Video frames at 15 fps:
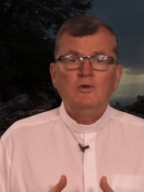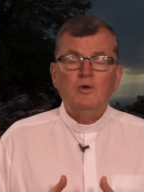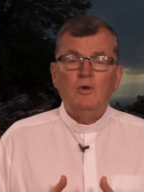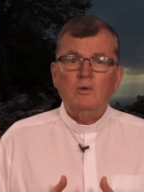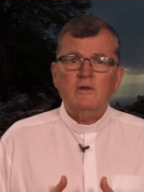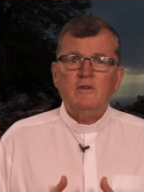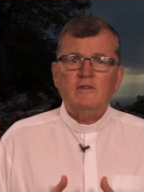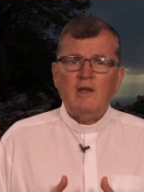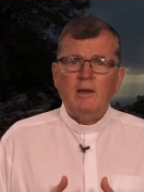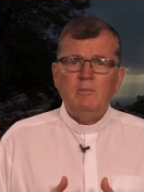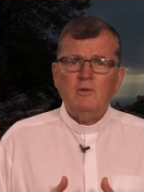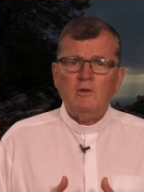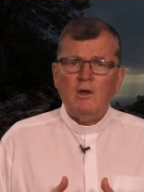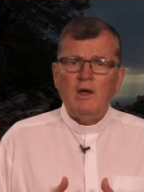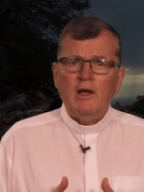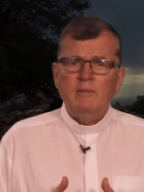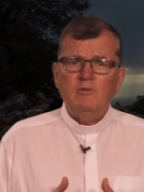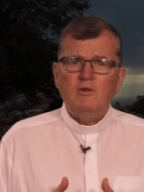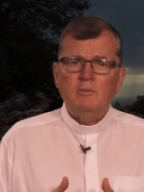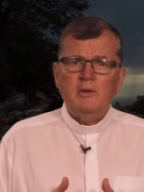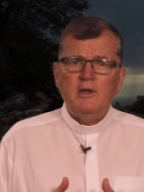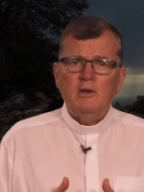took some time
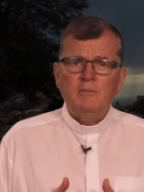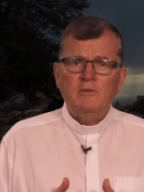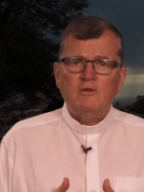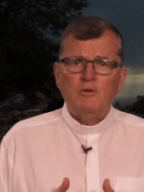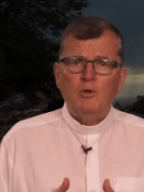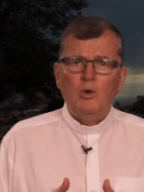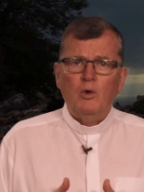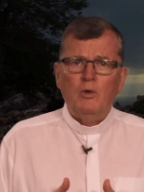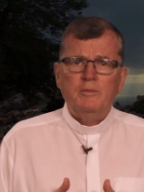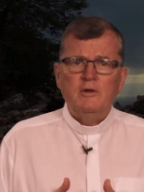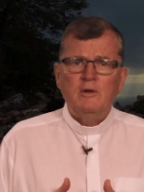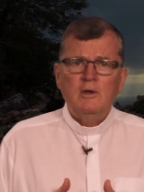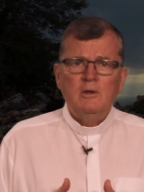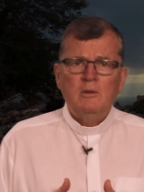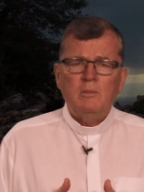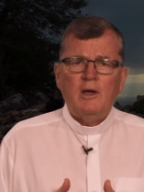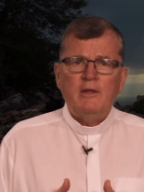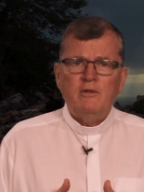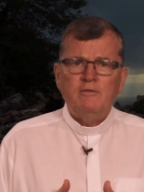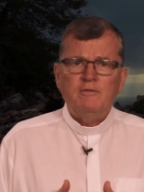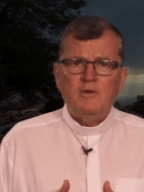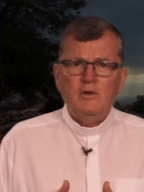to be absorbed by
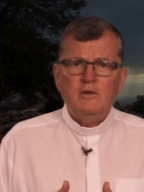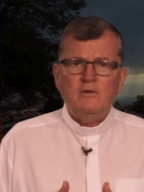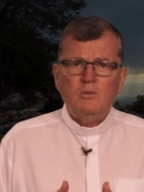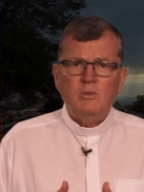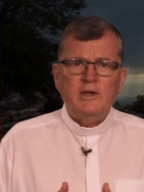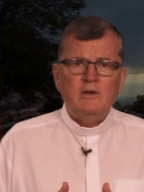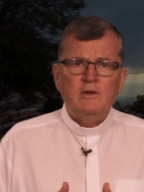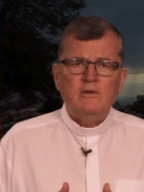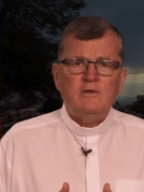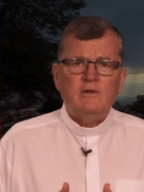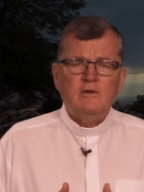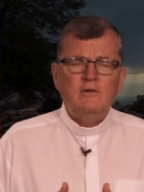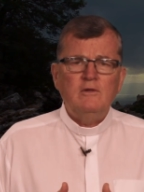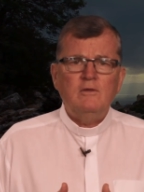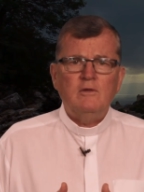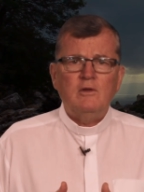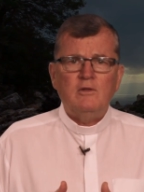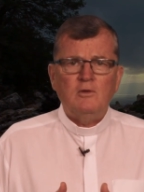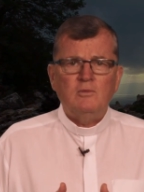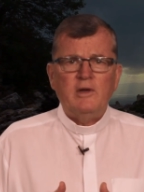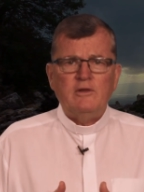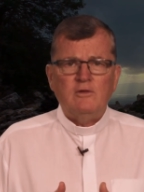the first witnesses to
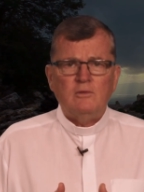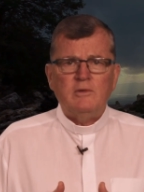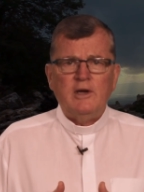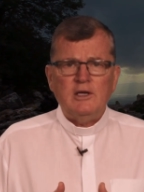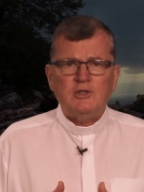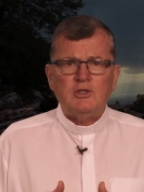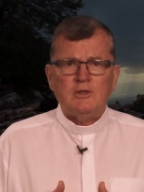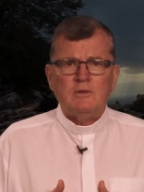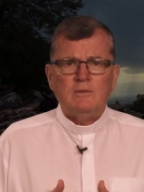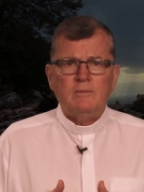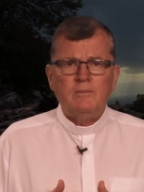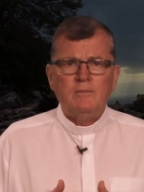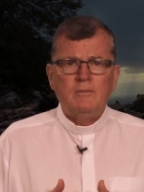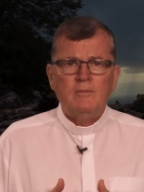the resurrection.